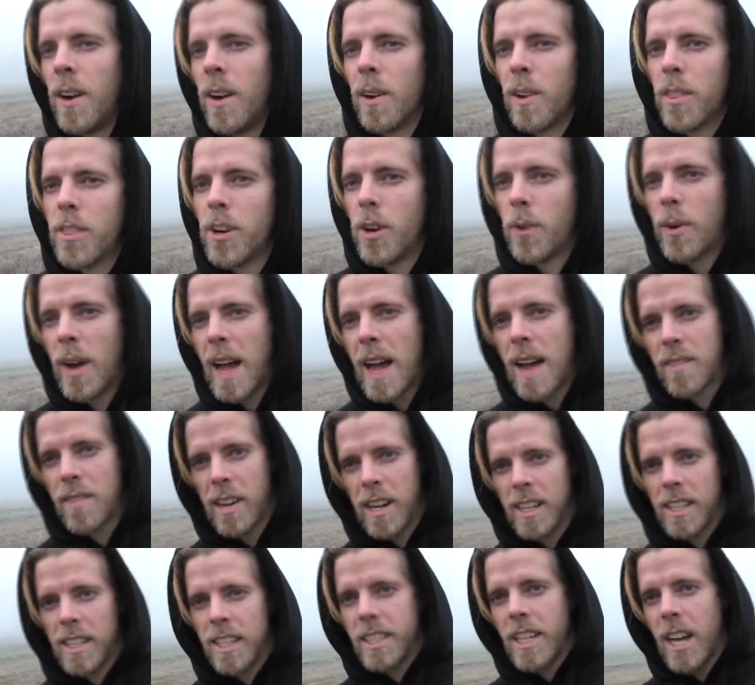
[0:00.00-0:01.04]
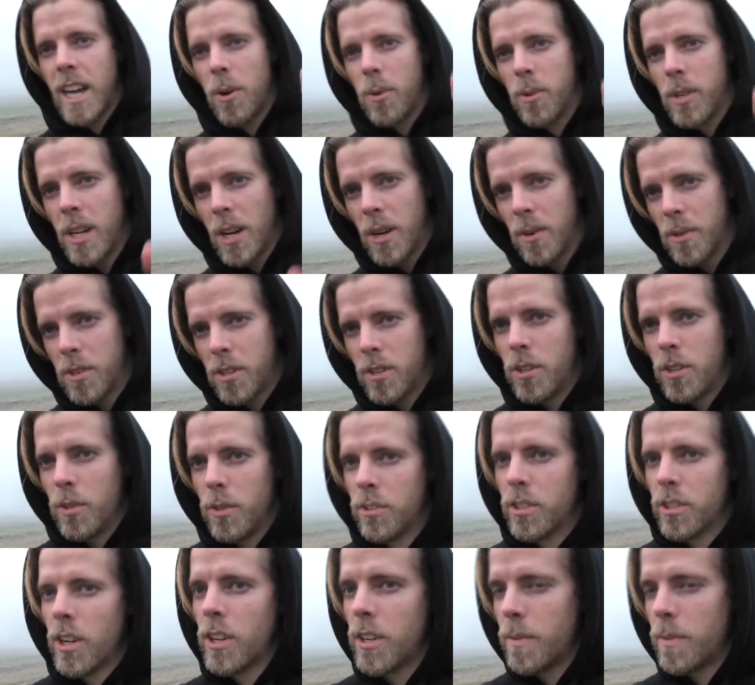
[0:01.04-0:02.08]
Although I have a little shout out
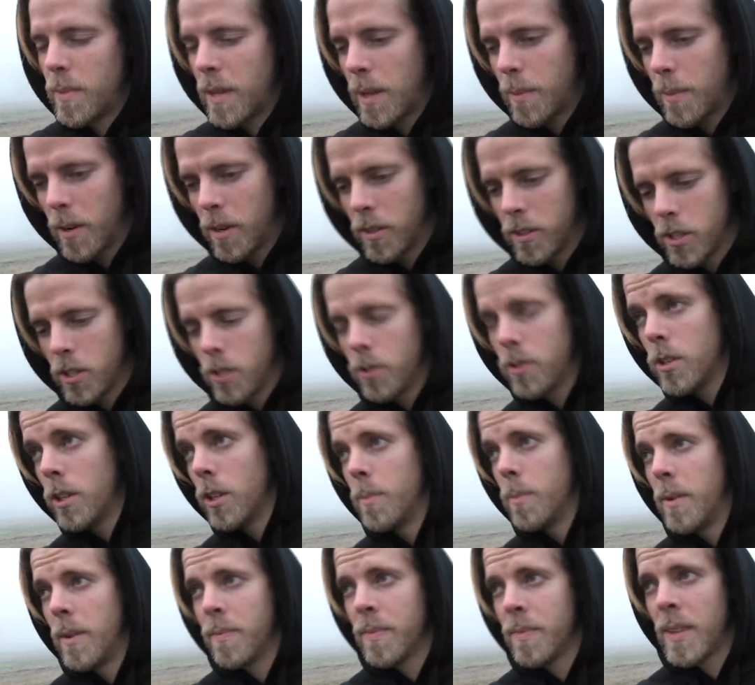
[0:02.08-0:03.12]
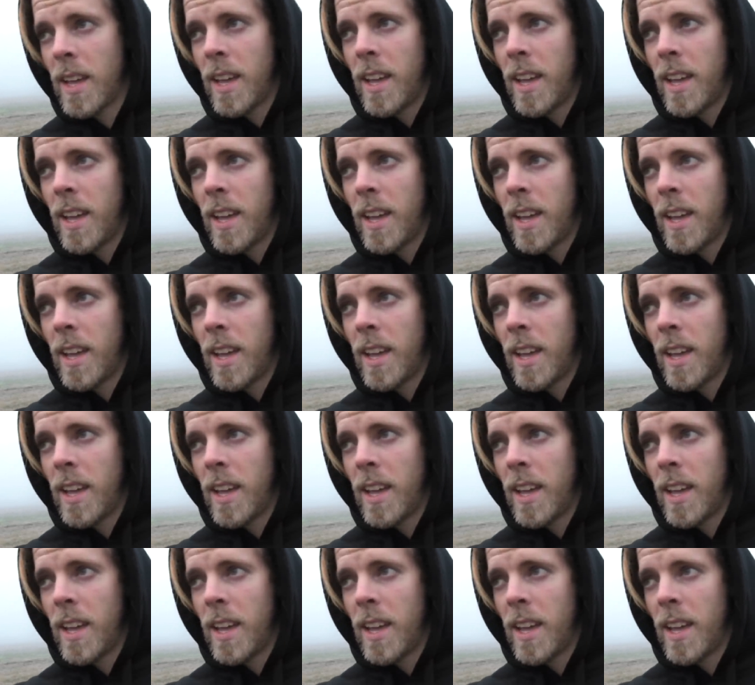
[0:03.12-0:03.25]
to certain people on YouTube.